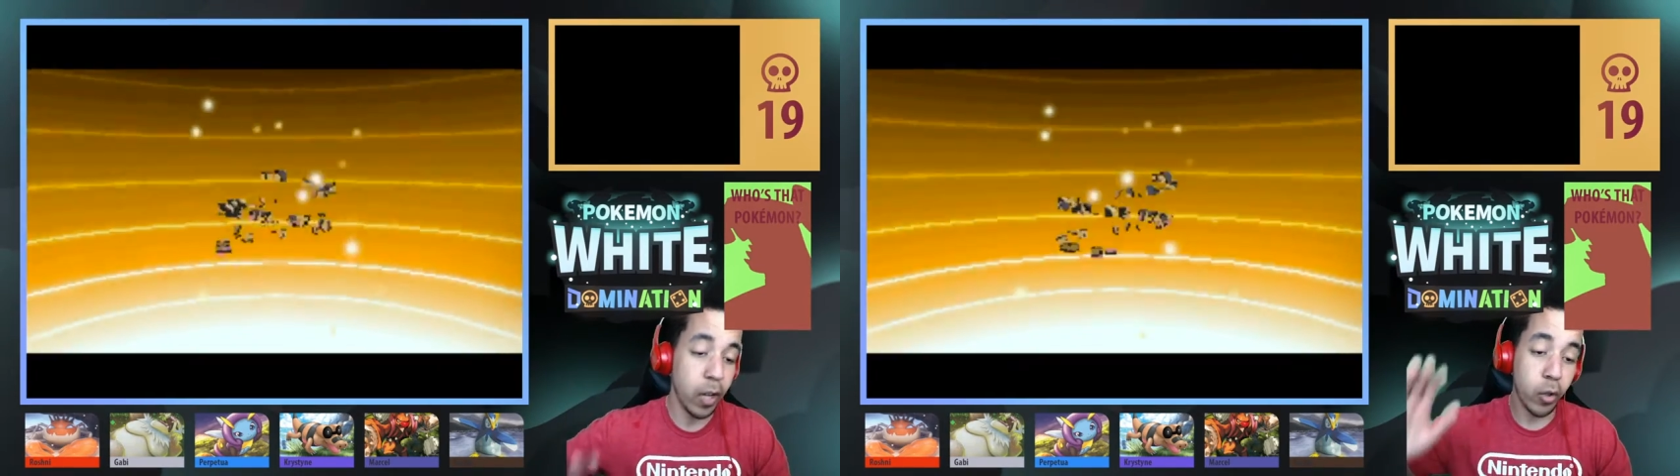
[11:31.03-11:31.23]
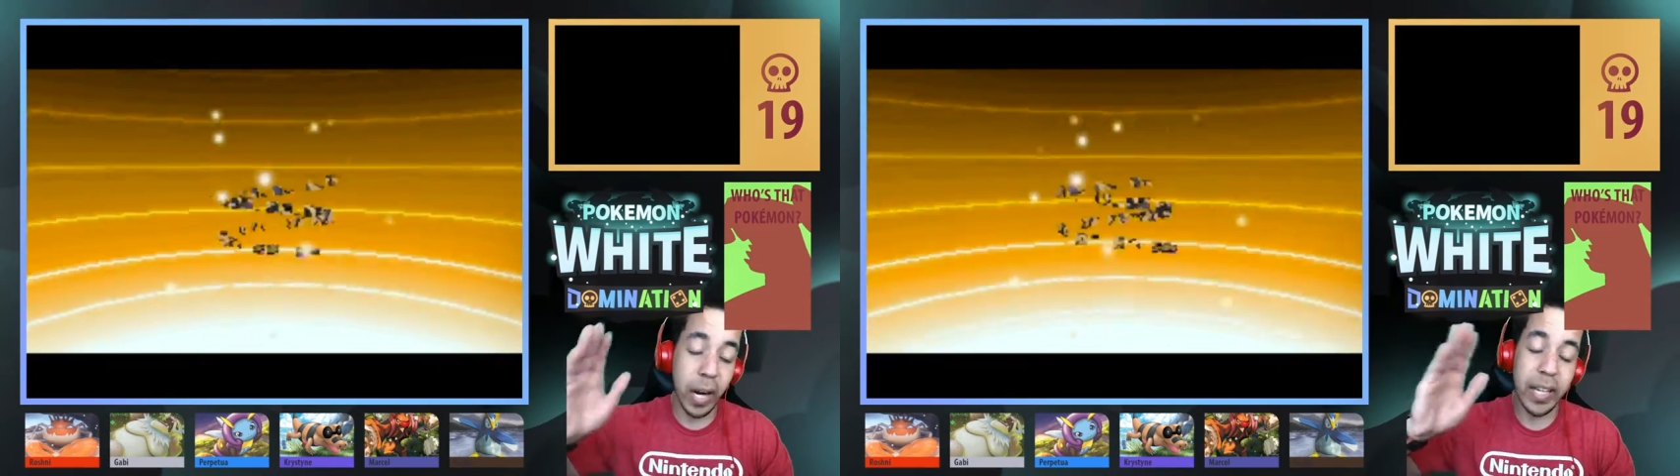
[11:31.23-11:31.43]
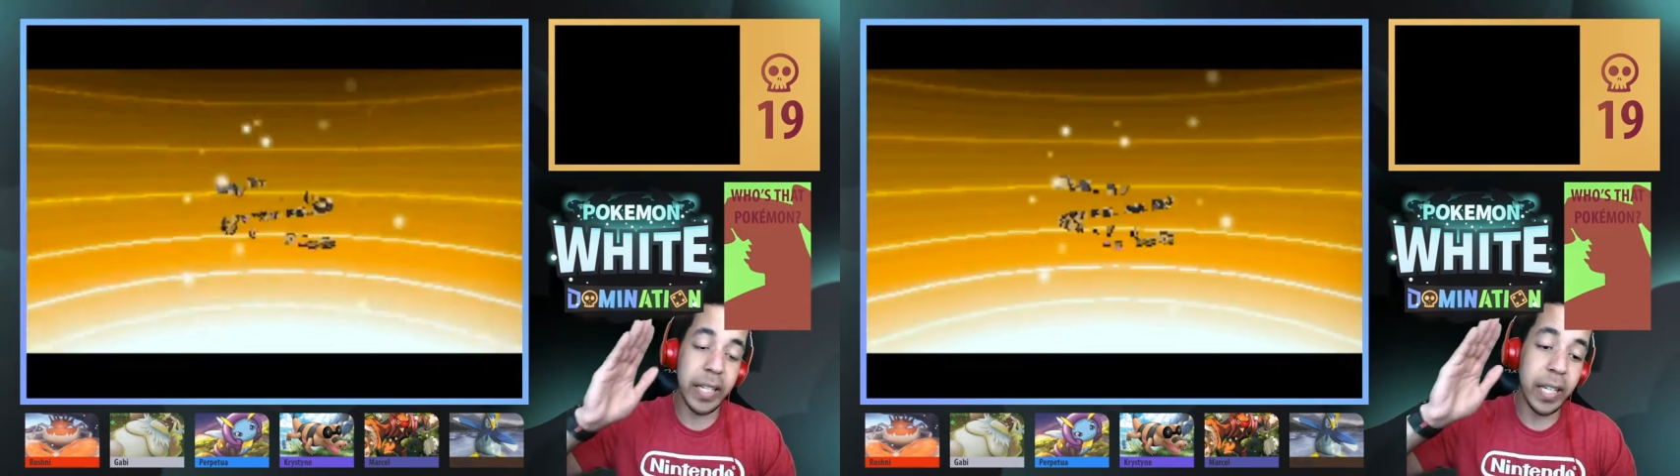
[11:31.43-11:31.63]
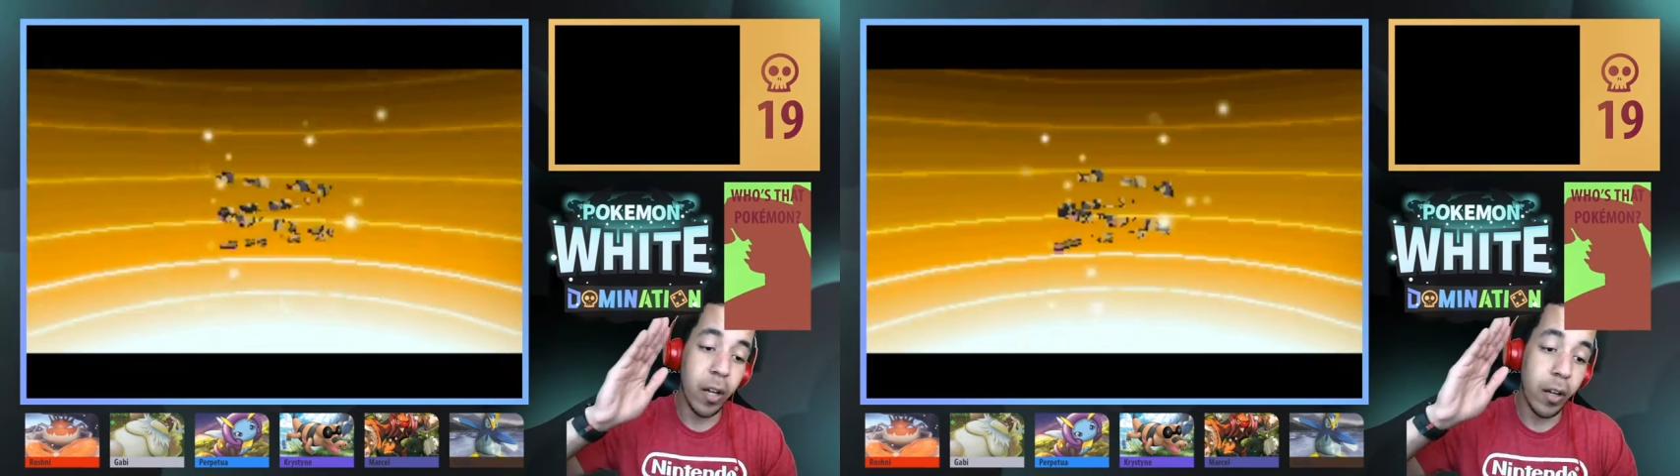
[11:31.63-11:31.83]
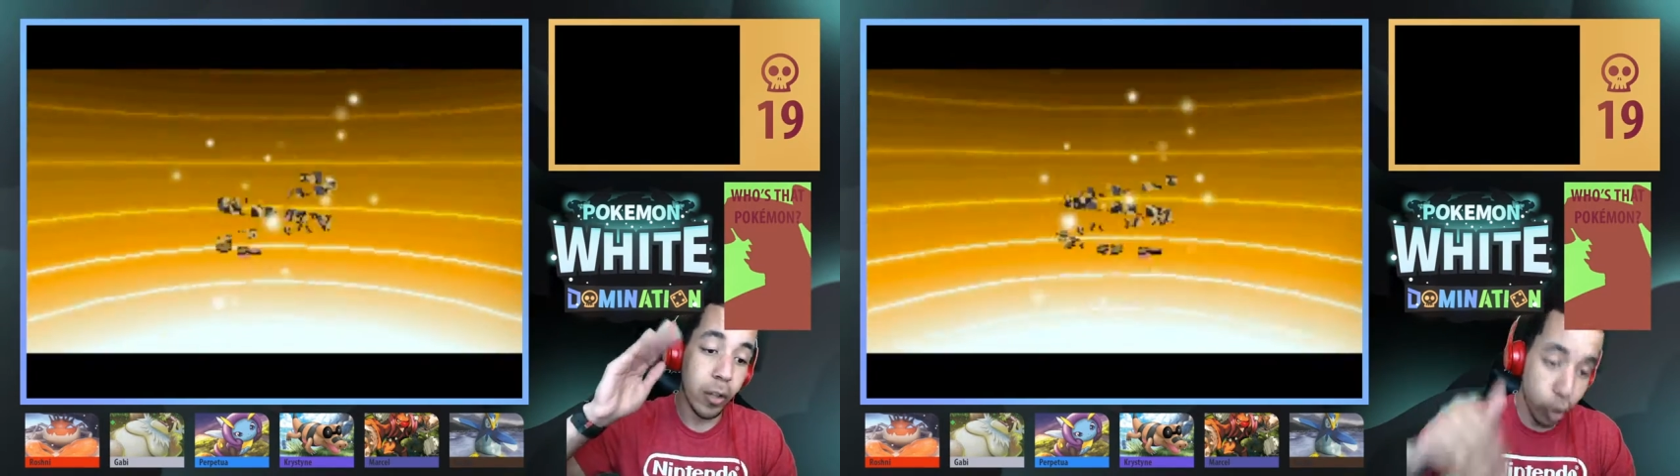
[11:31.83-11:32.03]

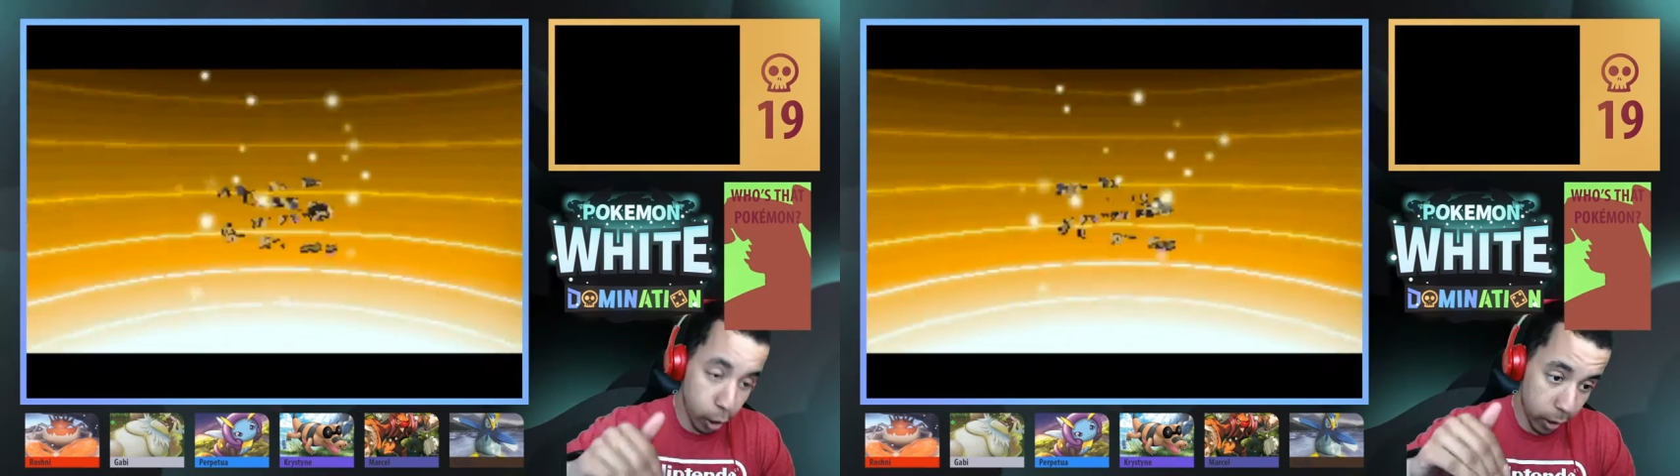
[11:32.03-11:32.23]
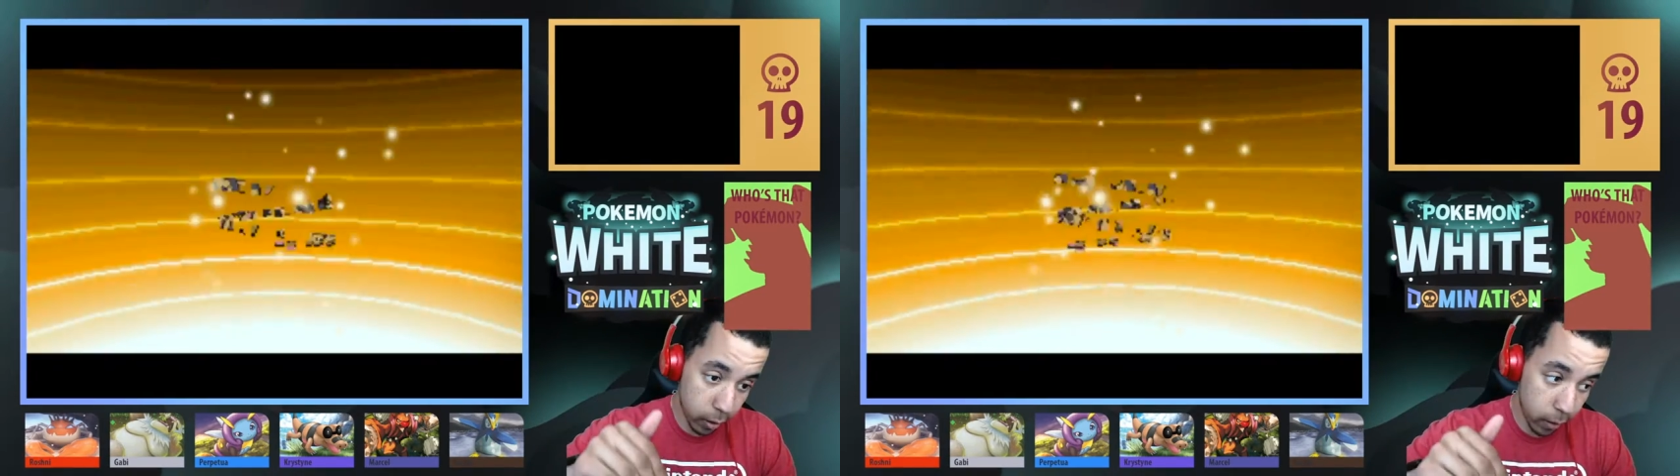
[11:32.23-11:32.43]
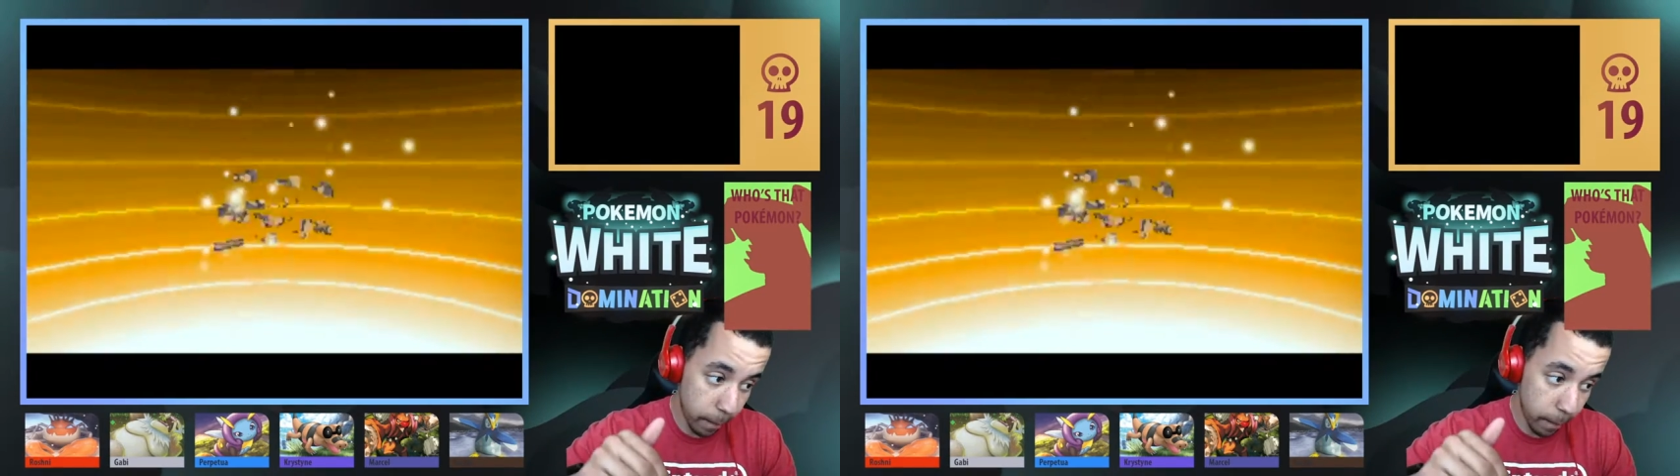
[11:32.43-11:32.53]
Crazy good.